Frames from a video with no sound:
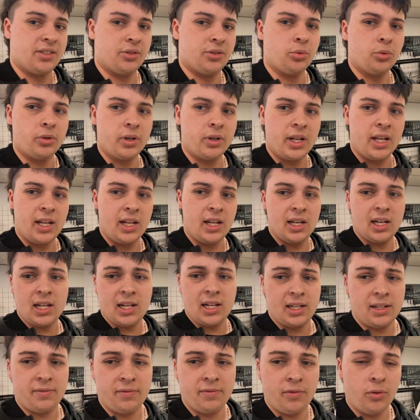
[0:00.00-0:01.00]
already
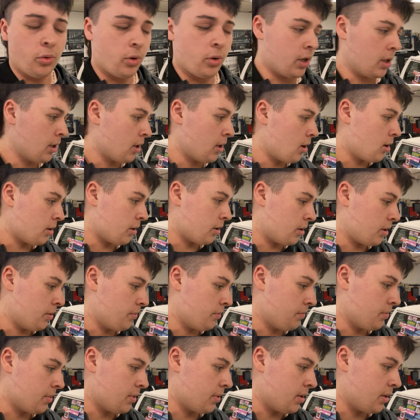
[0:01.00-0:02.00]
like 4 o'clock
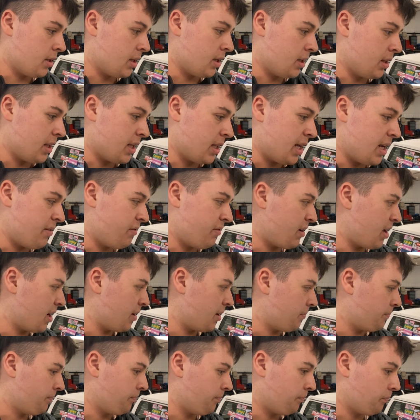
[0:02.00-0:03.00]
in the evening,
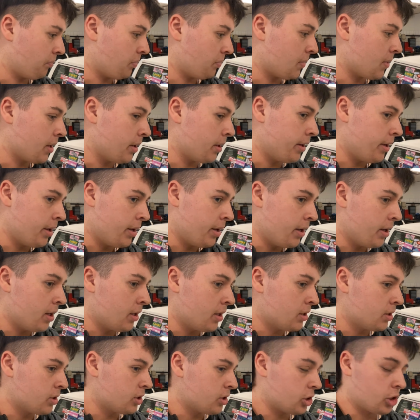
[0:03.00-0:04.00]

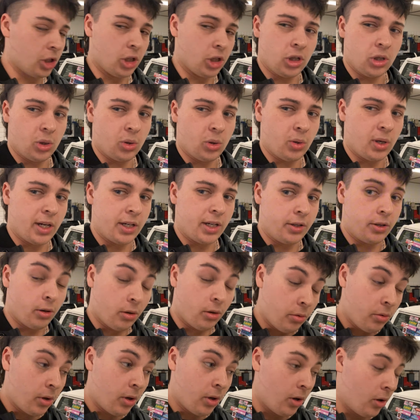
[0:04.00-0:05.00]
so I
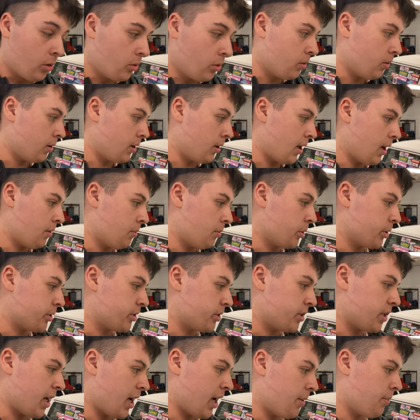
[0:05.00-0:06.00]
don't know how much
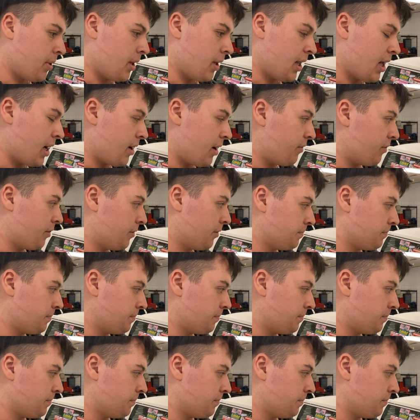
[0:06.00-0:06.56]
time I'll have.